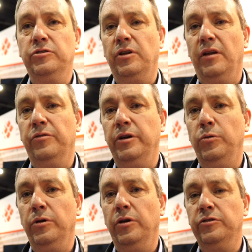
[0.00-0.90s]
delivery
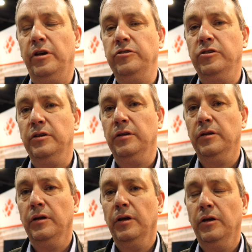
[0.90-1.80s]
organization.
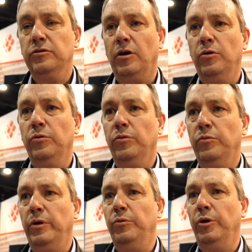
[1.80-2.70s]
So
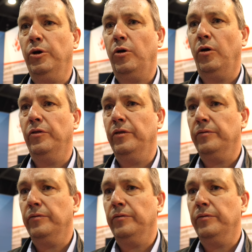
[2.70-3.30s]
we work on